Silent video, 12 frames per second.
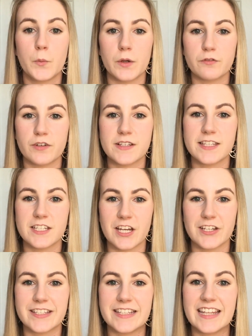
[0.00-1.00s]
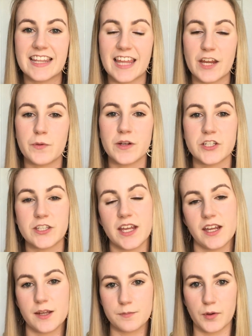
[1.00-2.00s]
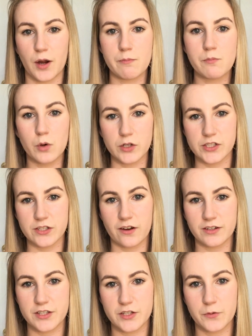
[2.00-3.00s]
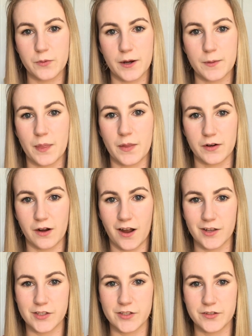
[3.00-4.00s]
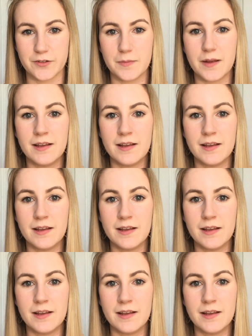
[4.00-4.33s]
One friend suggested that they wish they had brought more socks to wear with their costume.